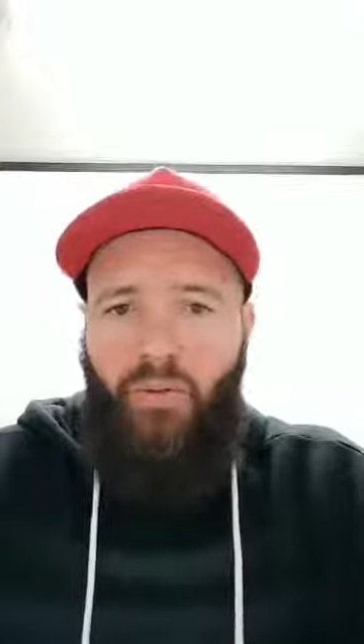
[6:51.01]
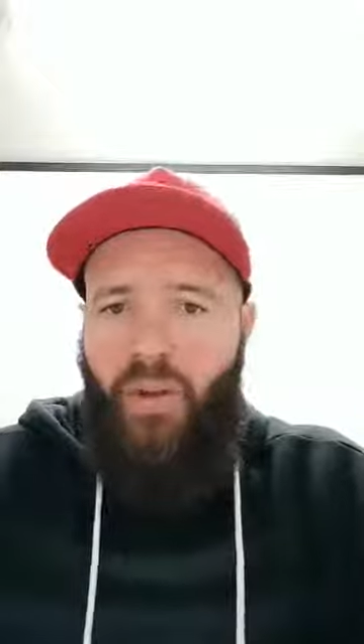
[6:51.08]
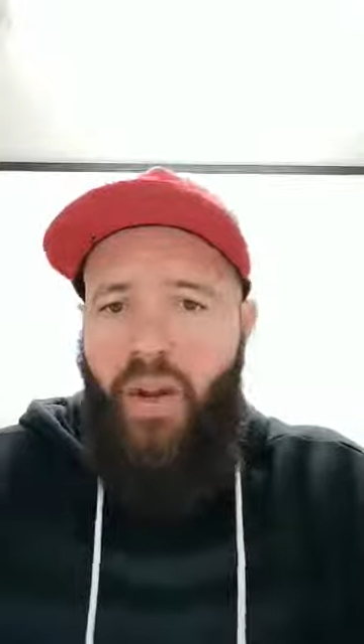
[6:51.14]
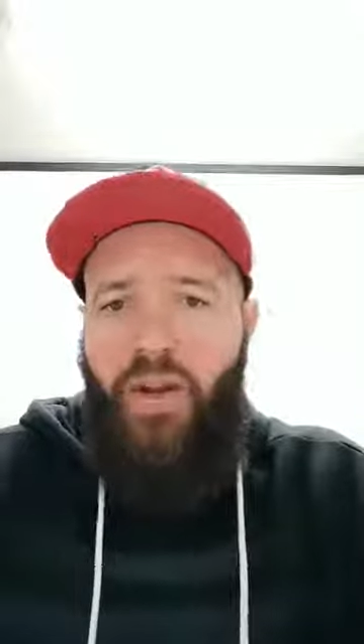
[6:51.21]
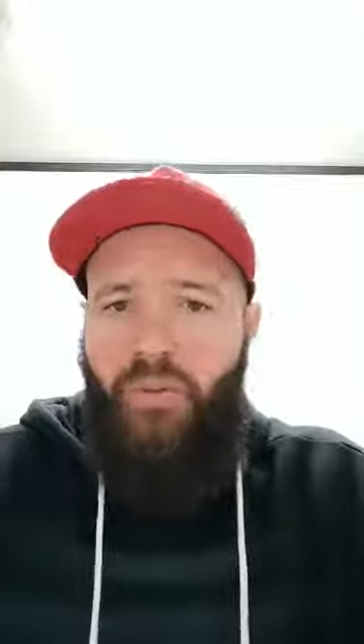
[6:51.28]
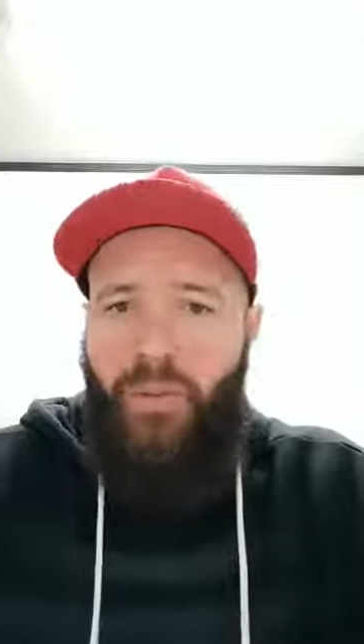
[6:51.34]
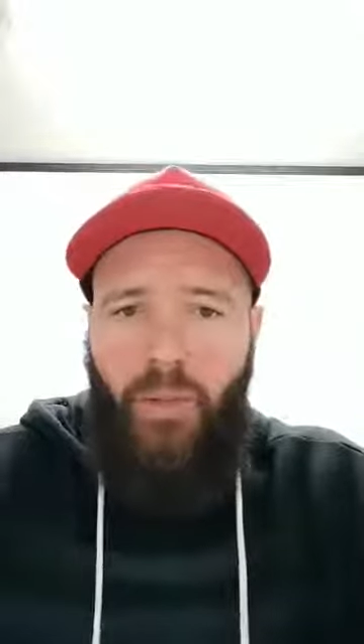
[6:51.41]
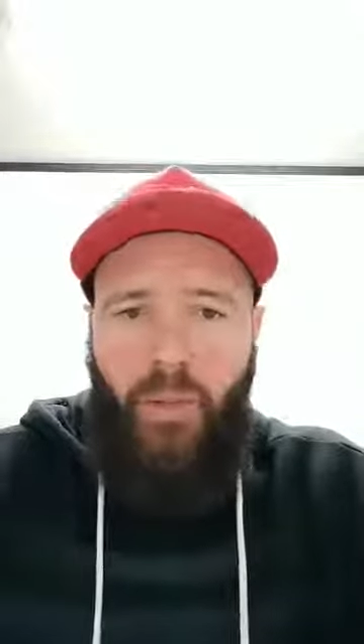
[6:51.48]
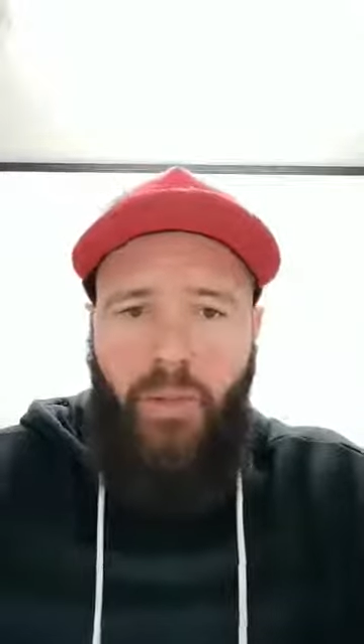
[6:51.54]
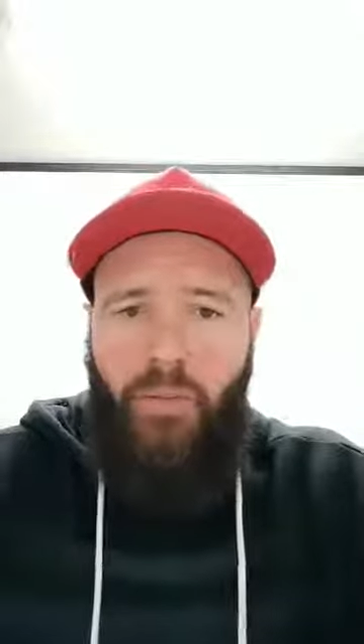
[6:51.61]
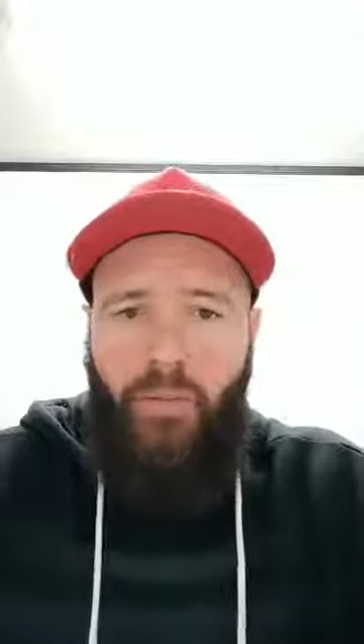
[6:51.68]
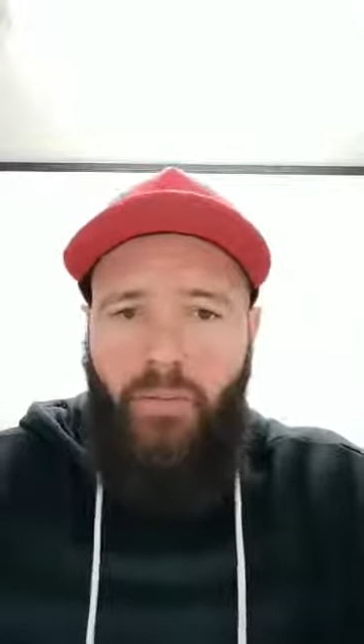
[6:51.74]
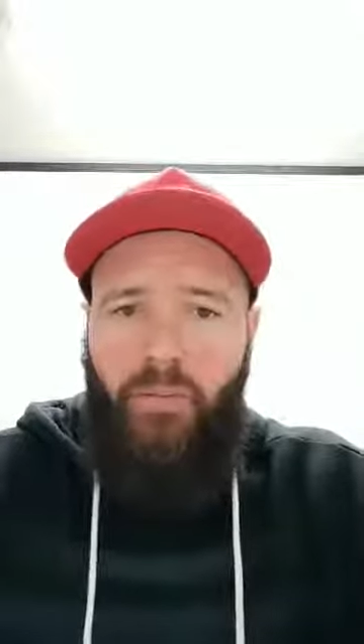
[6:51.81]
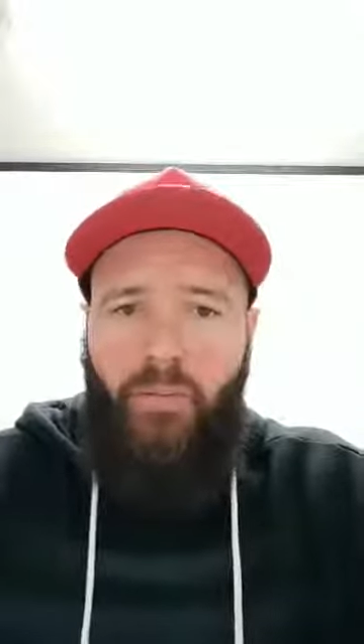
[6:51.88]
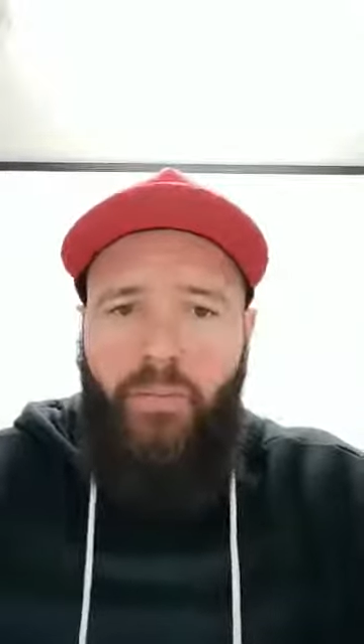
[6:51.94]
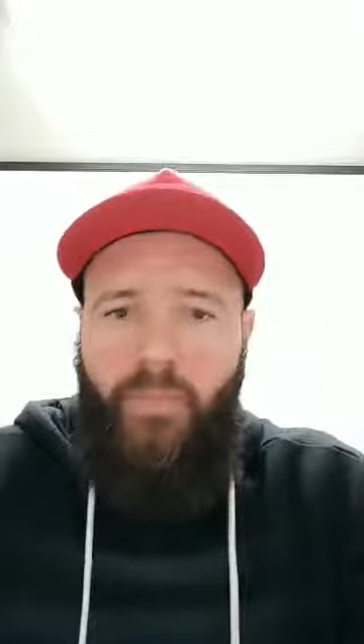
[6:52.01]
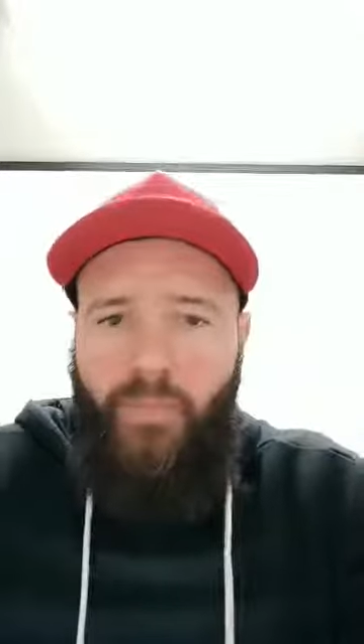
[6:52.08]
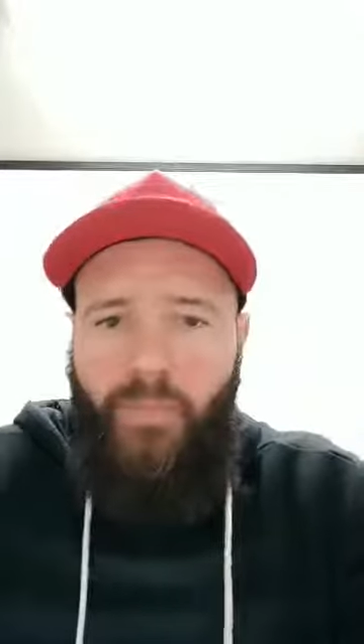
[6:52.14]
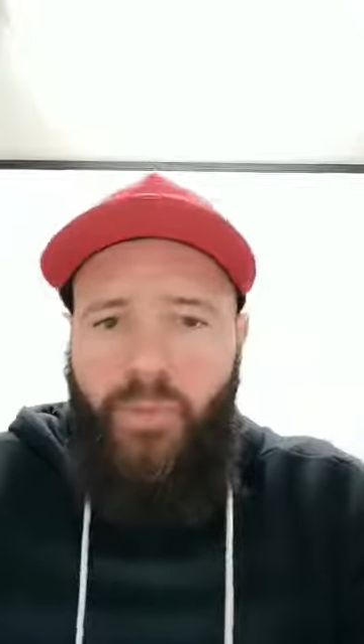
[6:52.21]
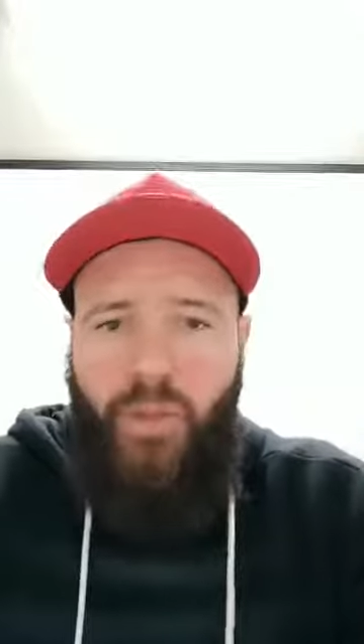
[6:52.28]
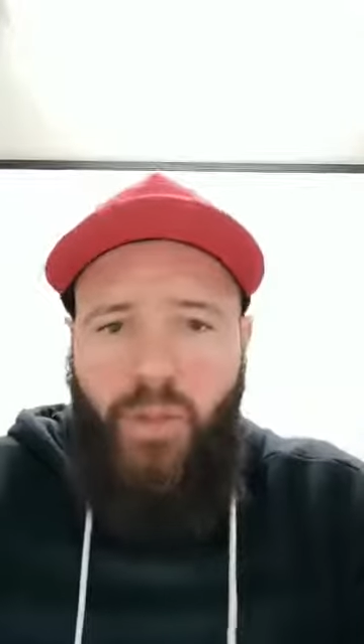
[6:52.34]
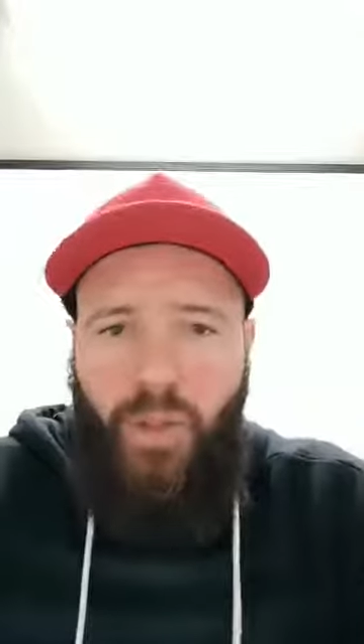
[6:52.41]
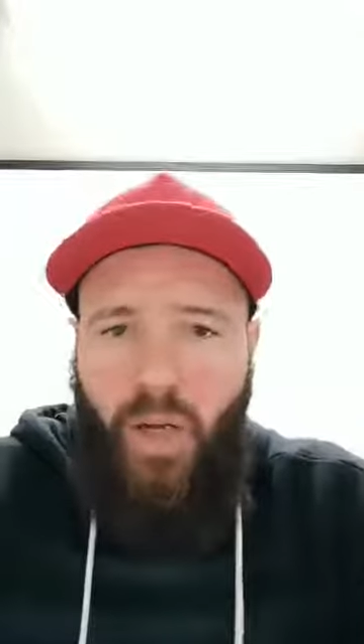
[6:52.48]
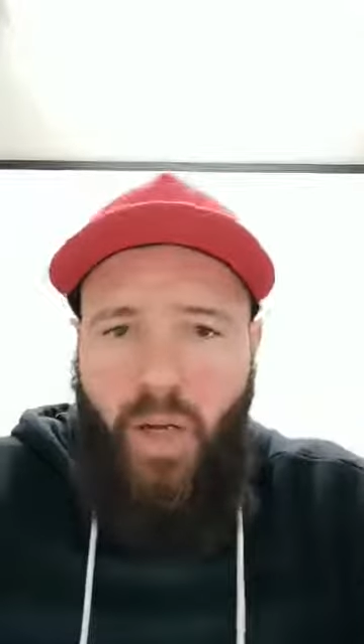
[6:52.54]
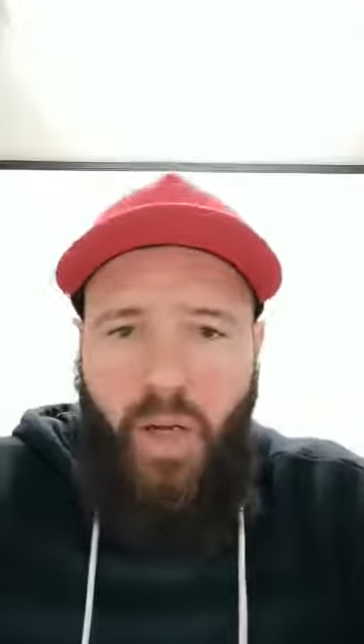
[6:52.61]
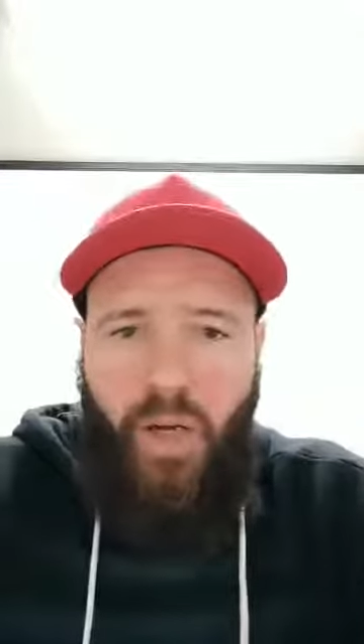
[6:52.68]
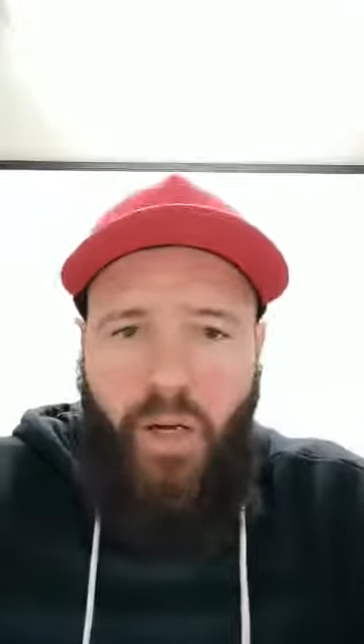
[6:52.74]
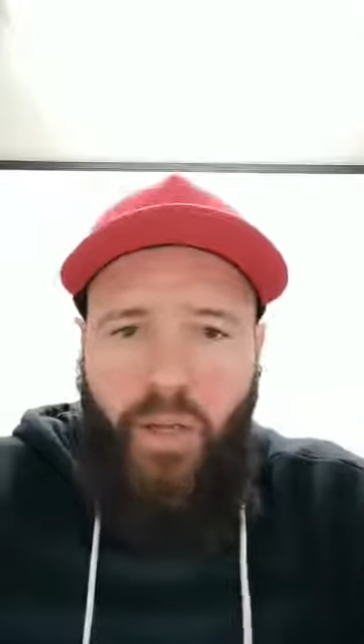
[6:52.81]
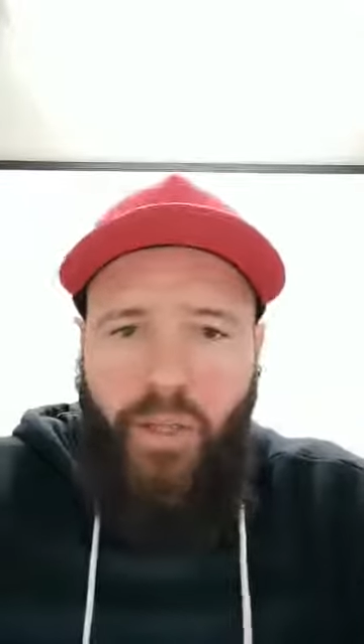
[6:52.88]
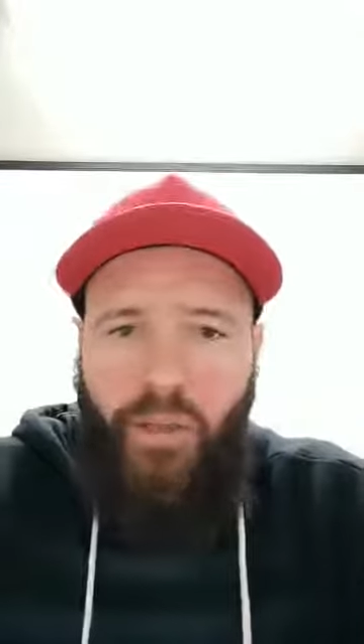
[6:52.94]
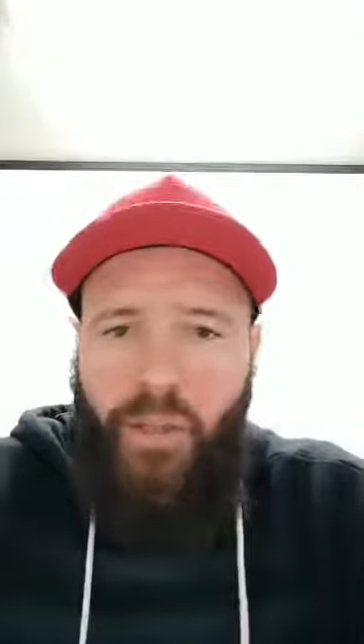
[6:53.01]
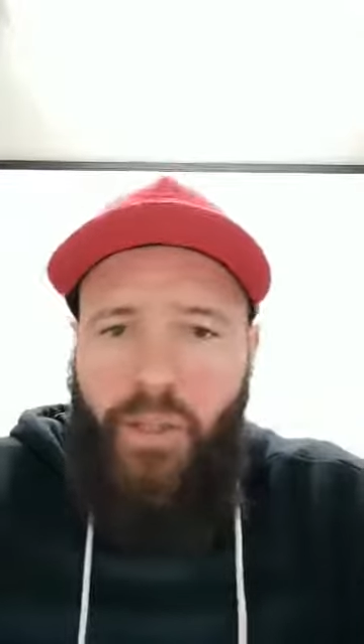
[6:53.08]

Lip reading: for everyone. So